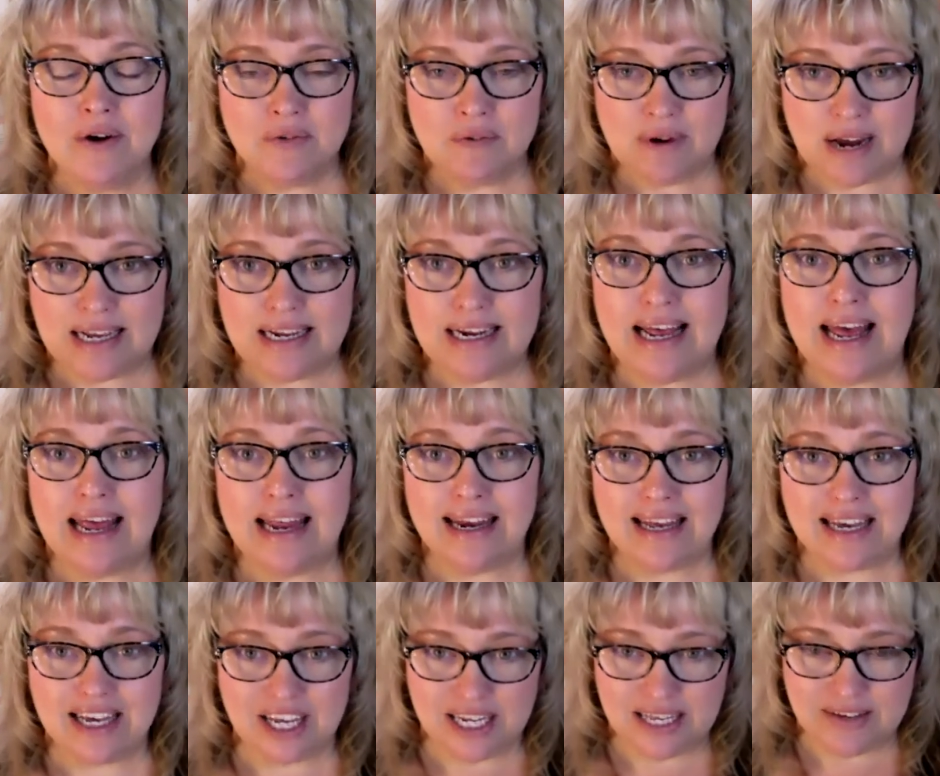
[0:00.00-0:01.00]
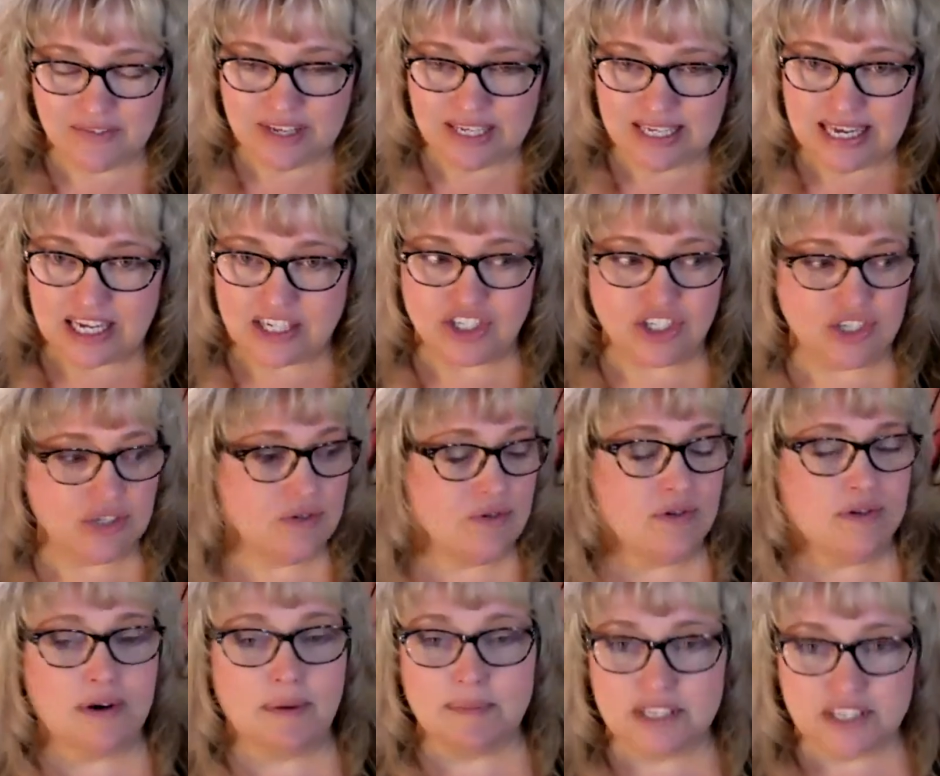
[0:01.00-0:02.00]
right and it could even get
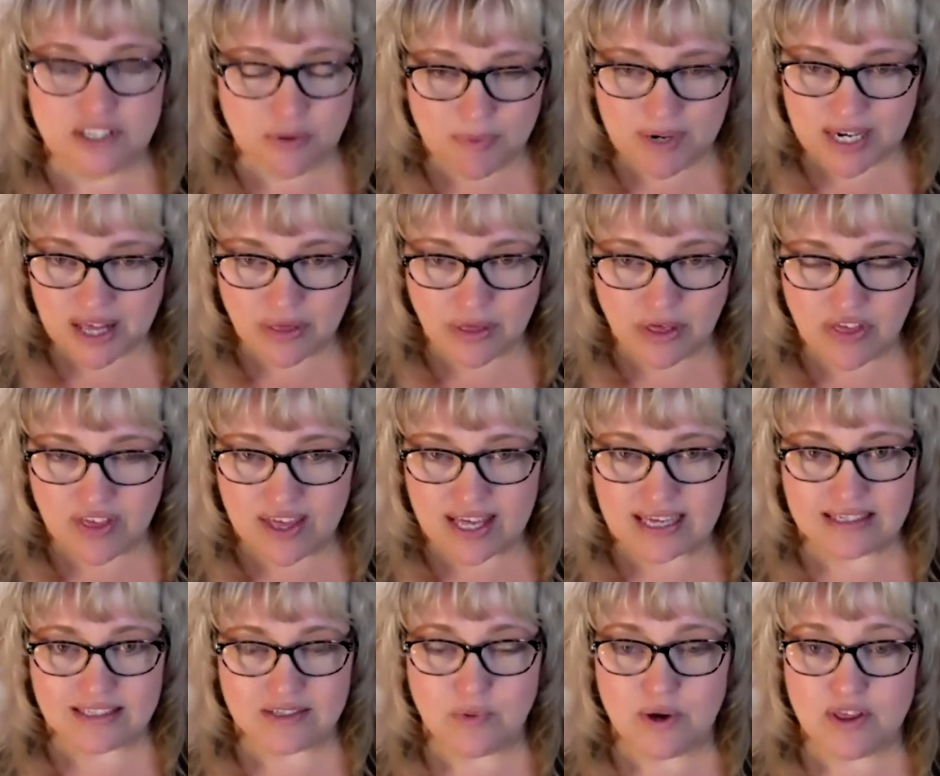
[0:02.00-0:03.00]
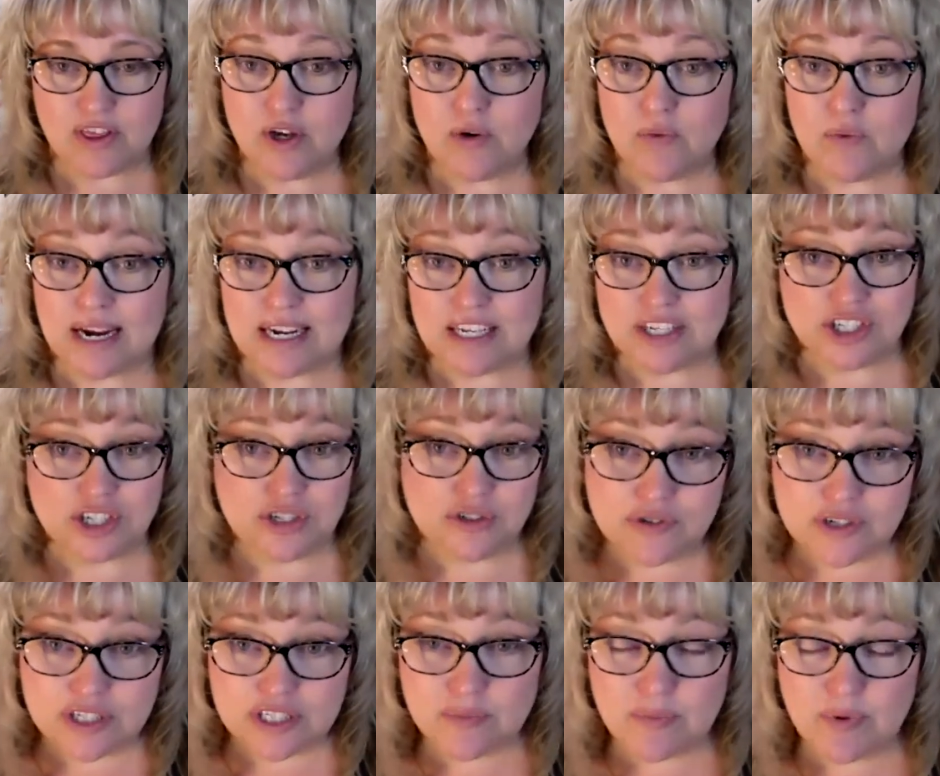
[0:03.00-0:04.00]
you i mean so many other things whether you write a
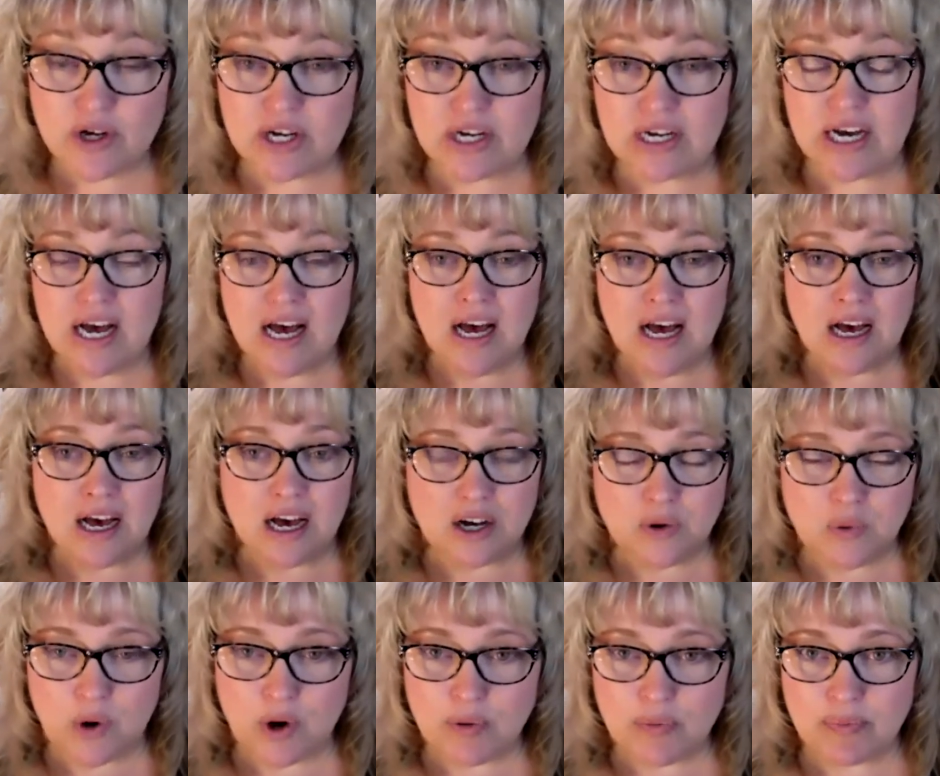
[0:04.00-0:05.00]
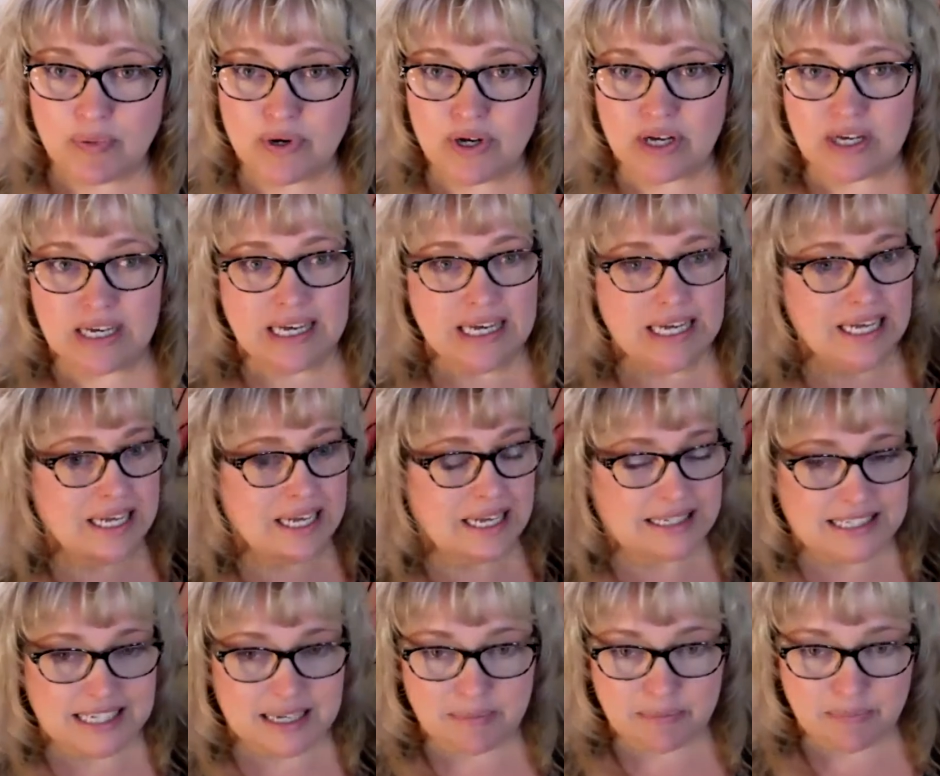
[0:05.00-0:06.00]
children's book a quote book a
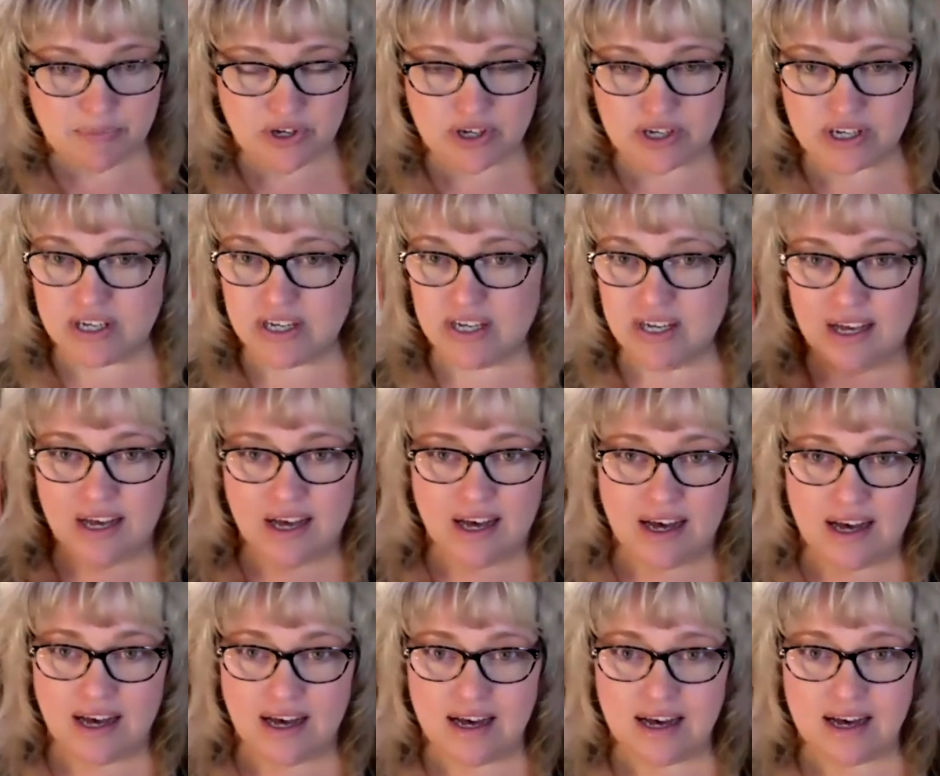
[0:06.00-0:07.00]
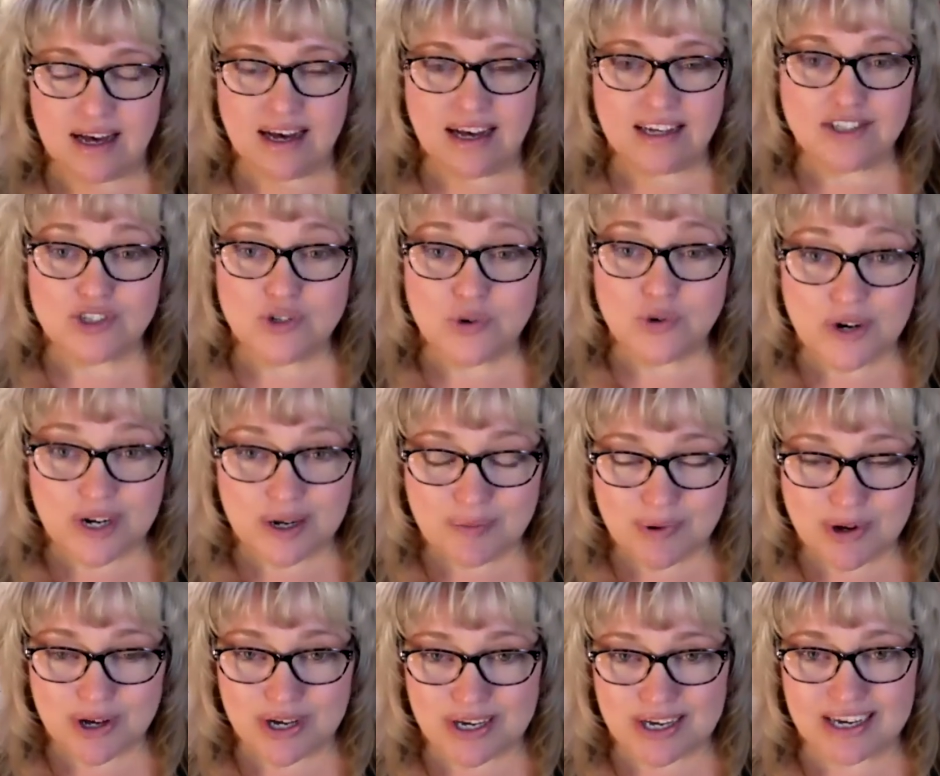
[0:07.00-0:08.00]
tip book uh, a story
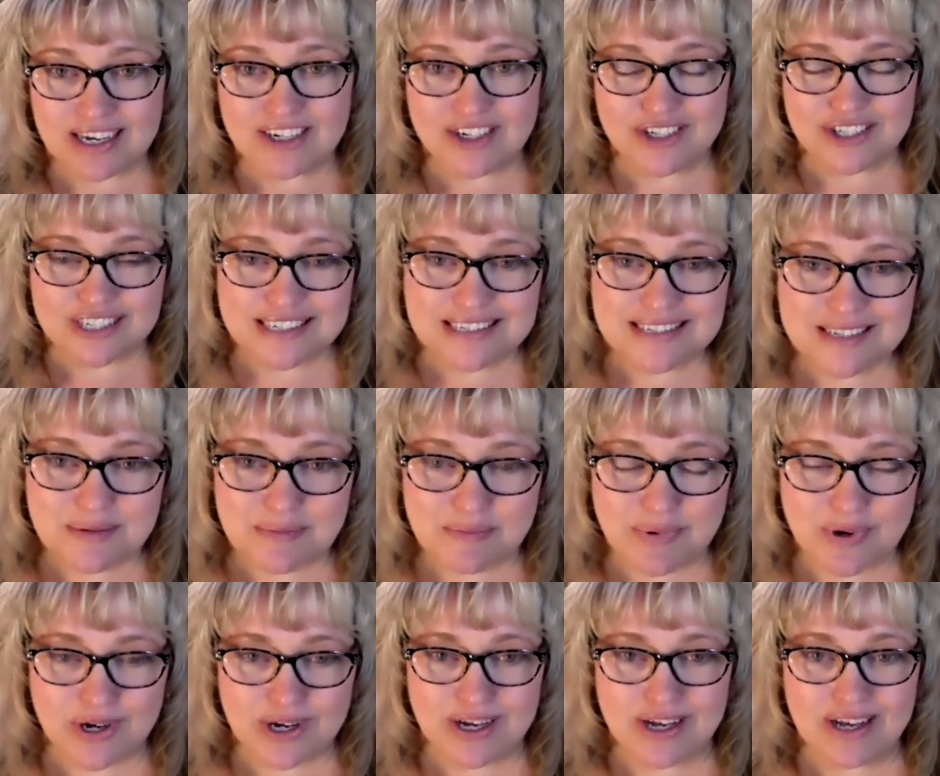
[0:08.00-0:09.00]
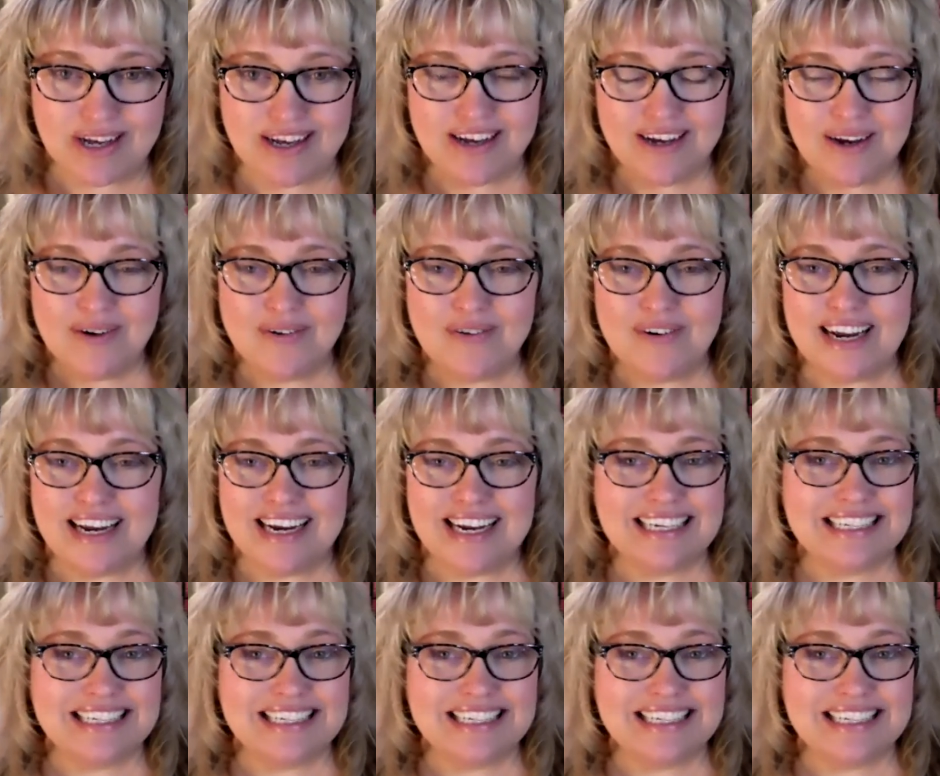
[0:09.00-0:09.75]
book your system book right?